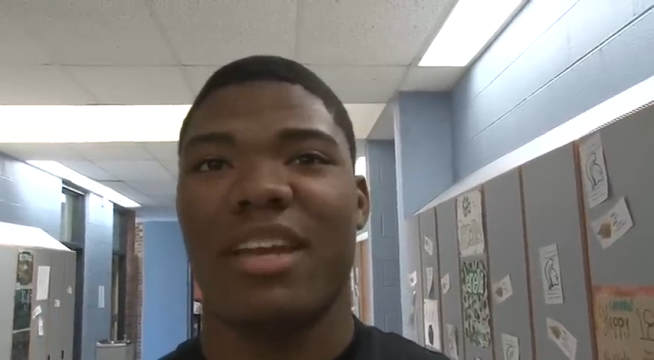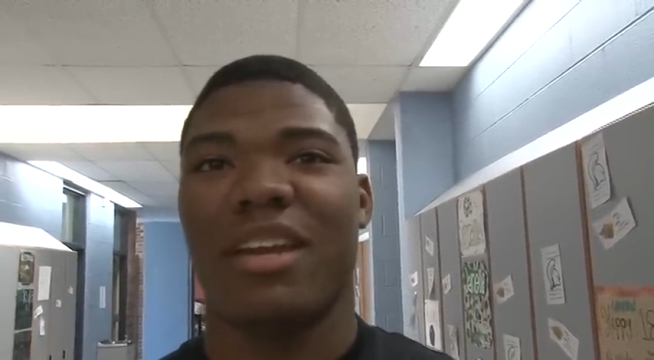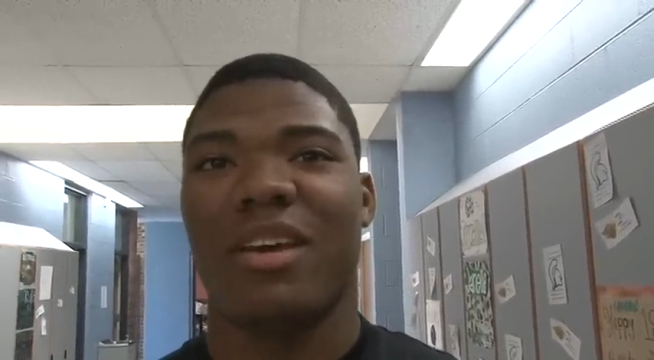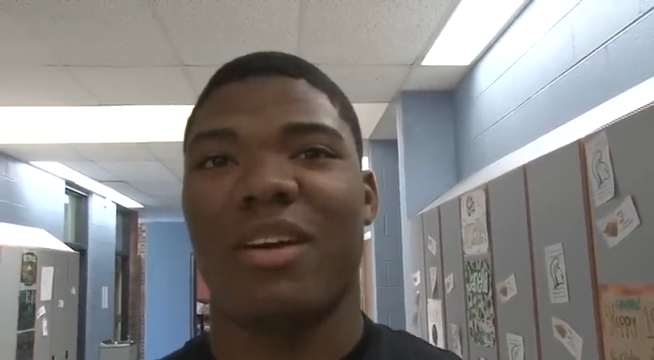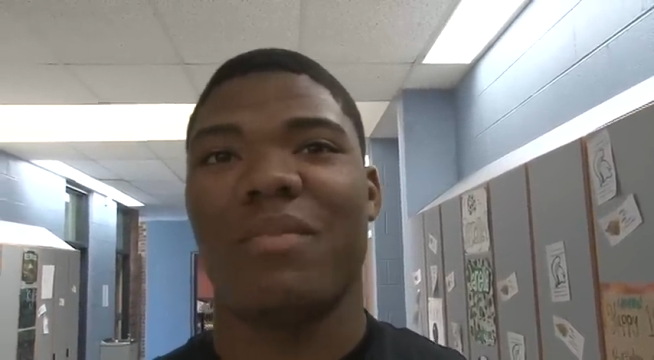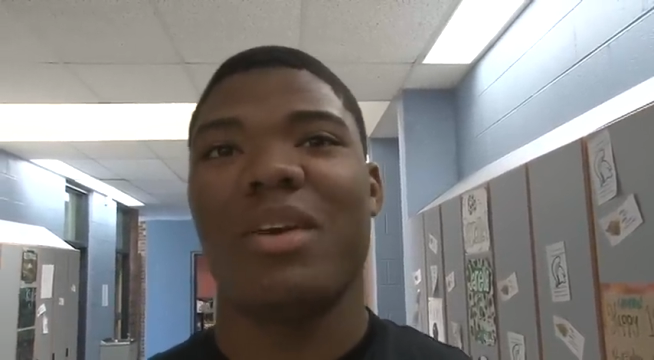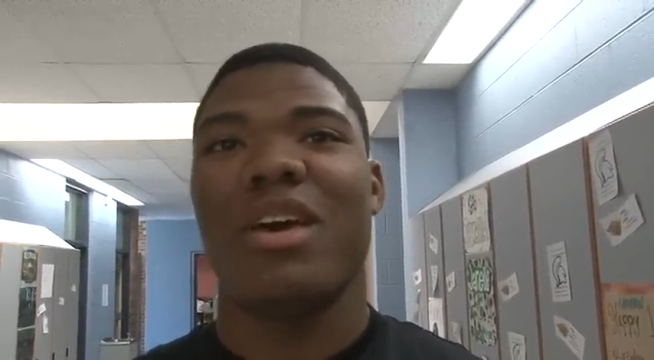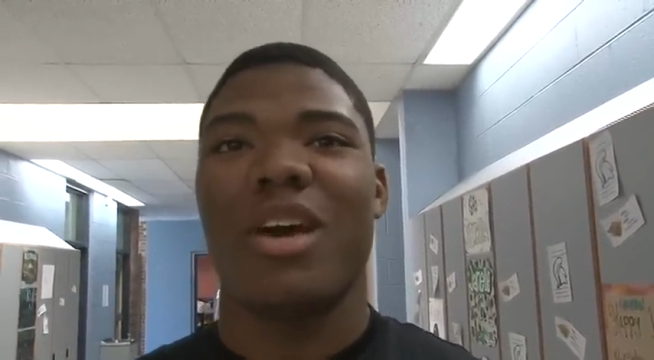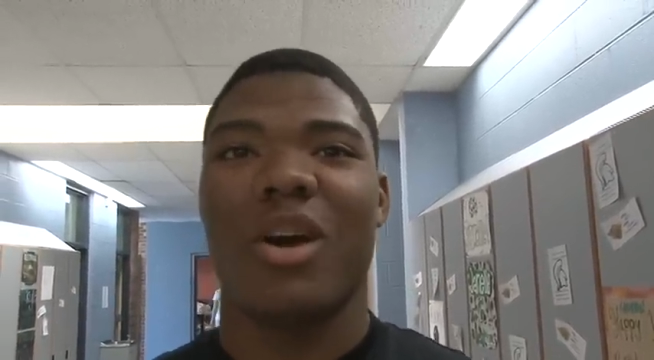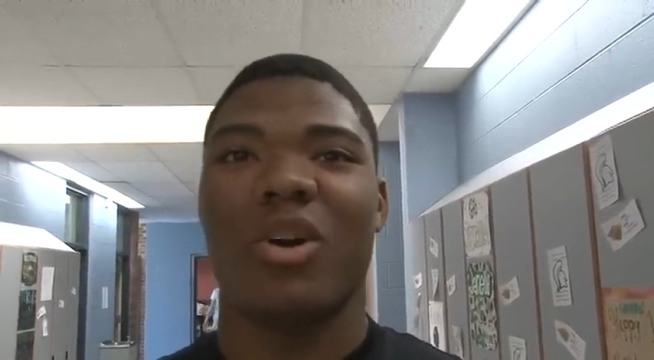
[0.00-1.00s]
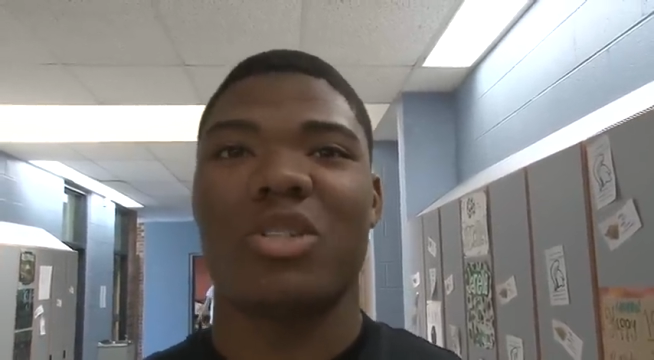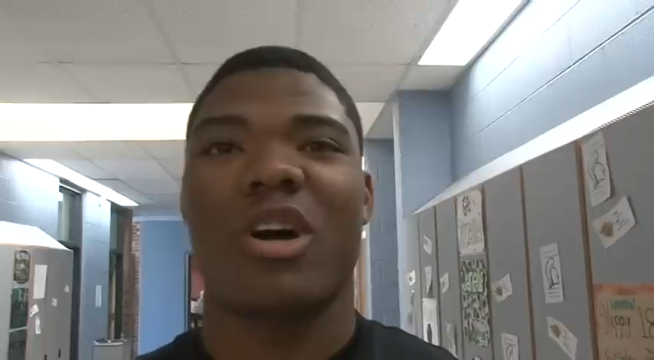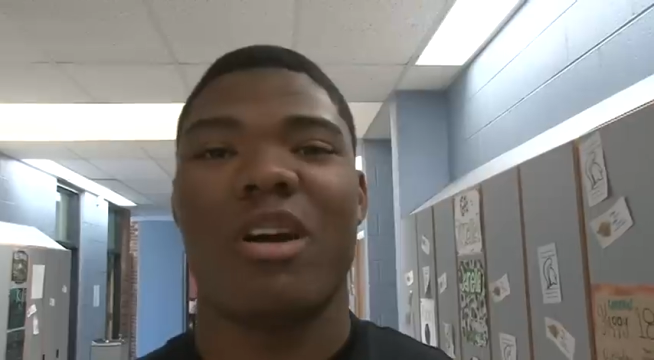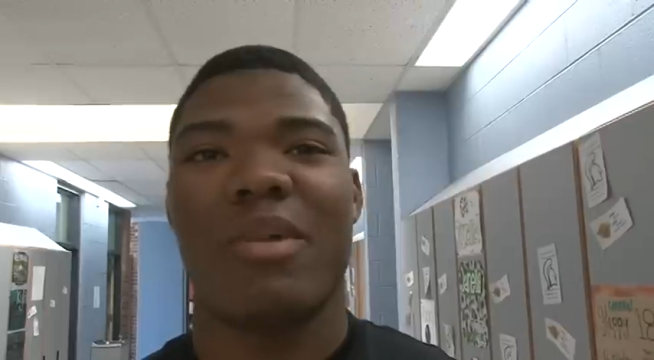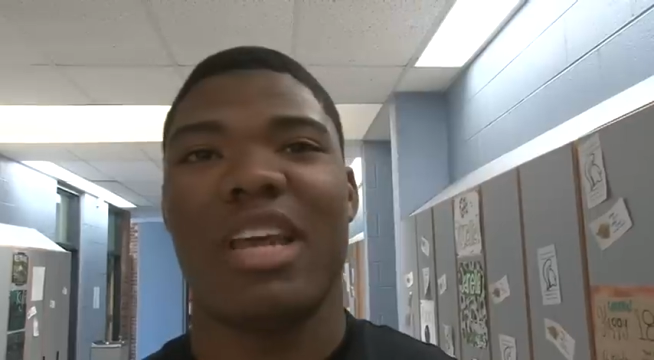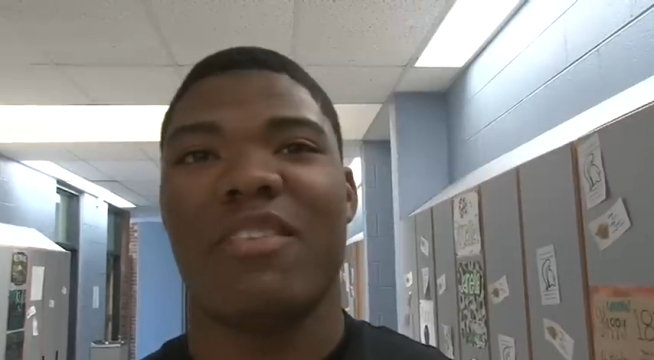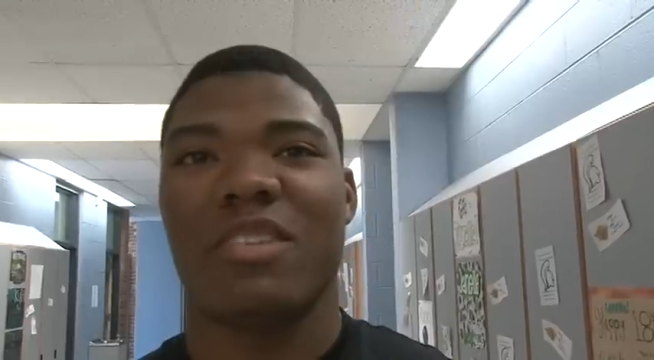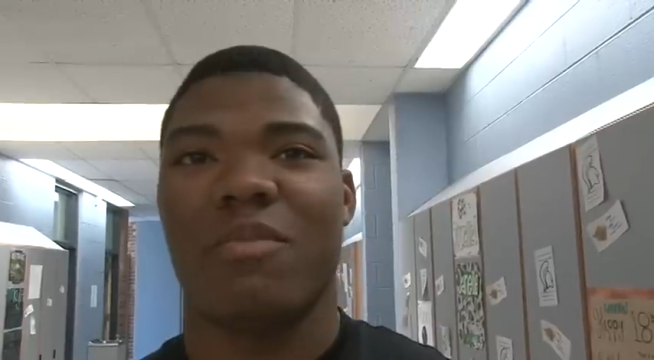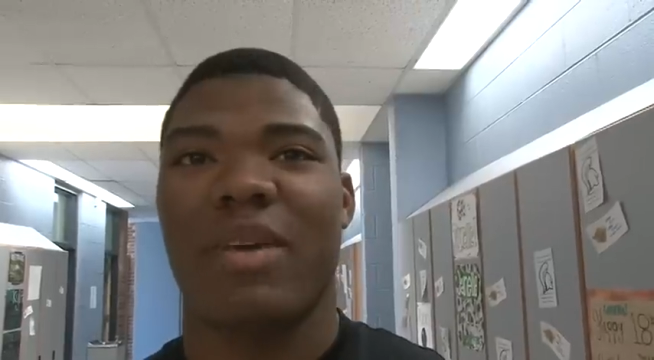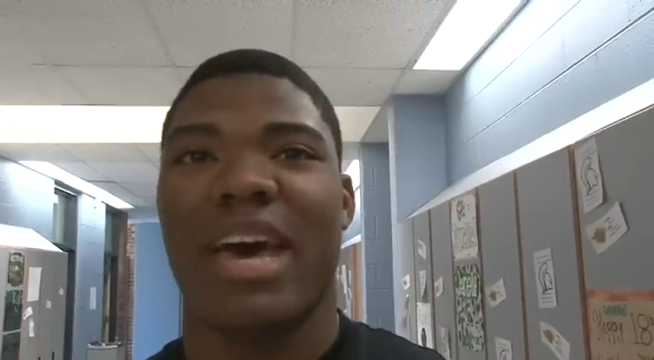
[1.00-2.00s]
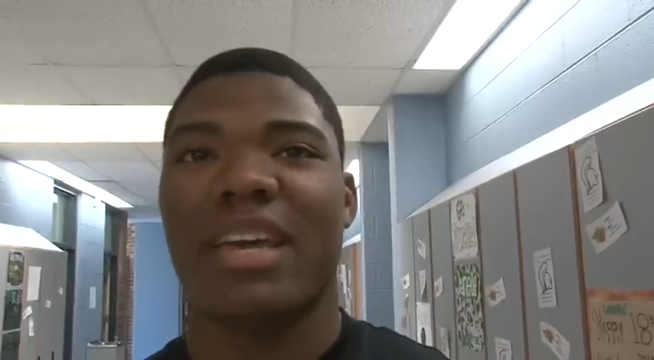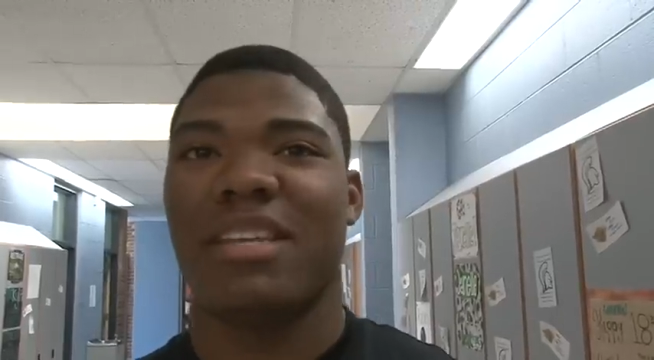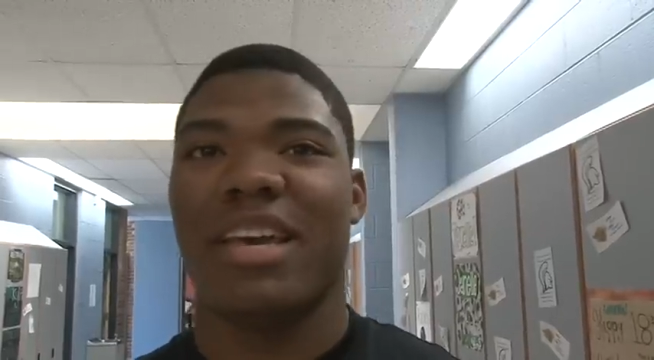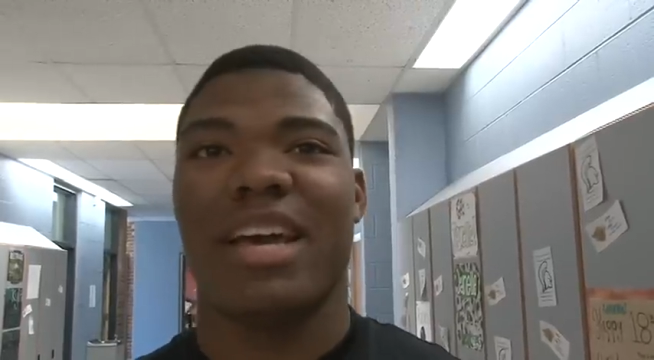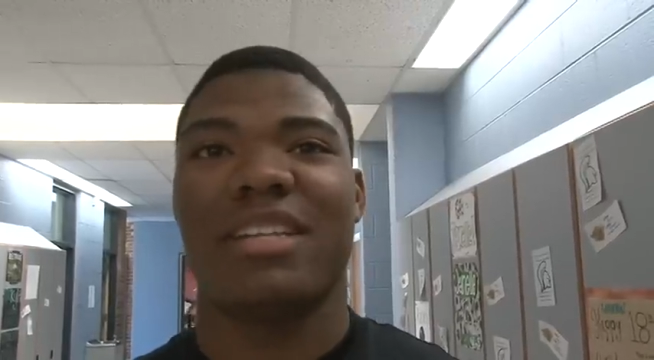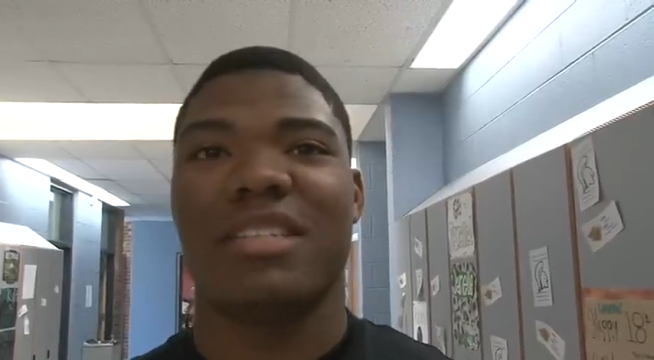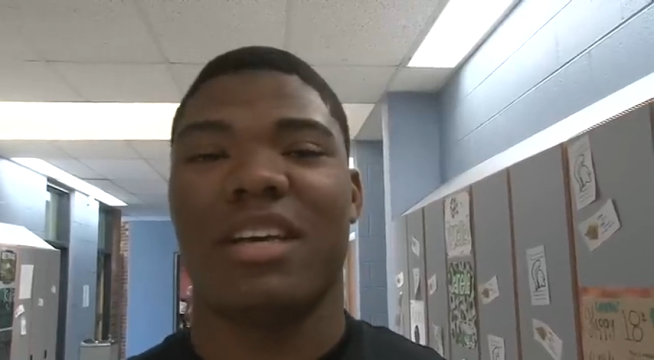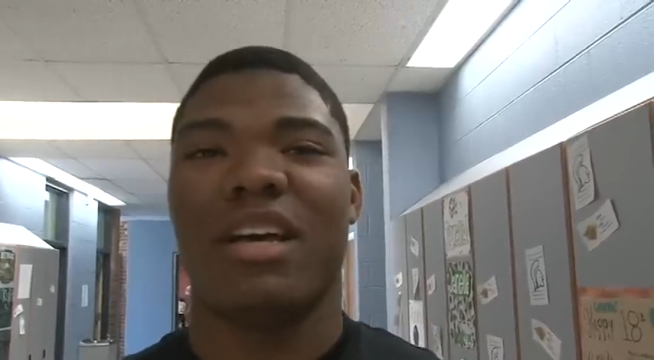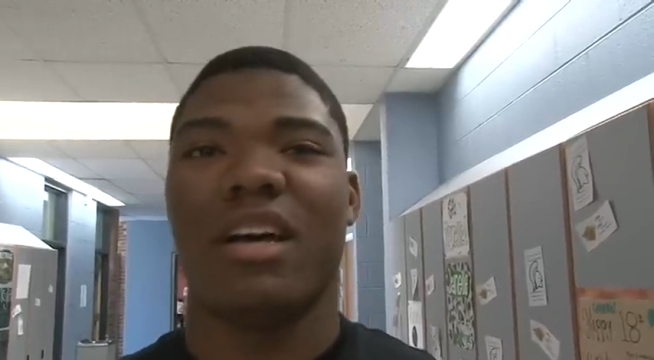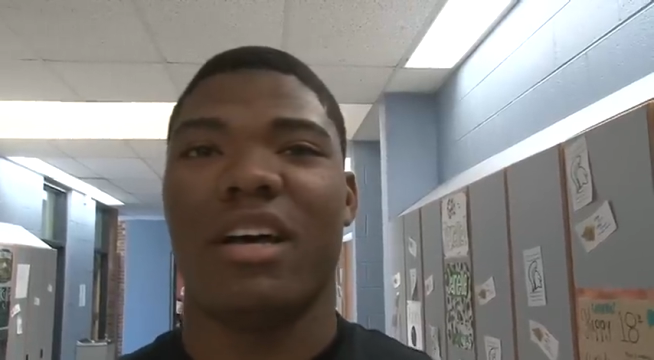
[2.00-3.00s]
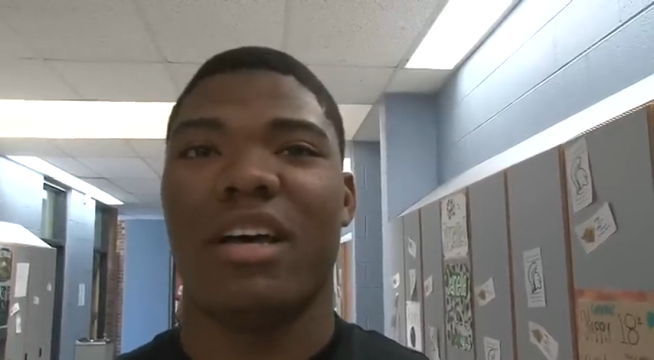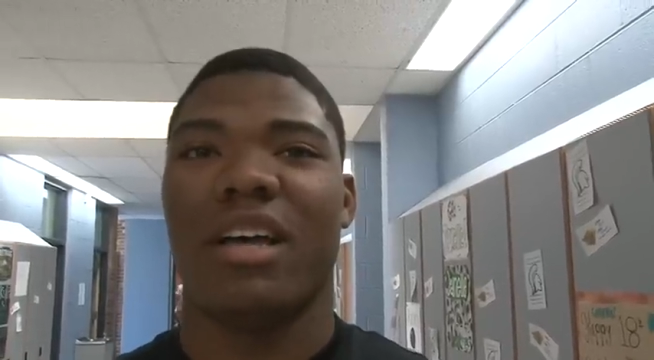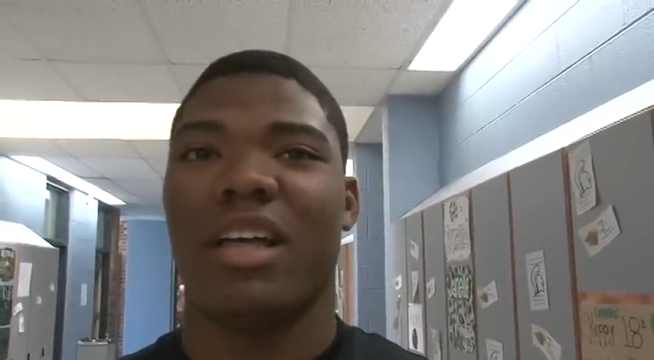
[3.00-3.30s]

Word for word: And um, Coach Collier, my defensive backs, he has uh,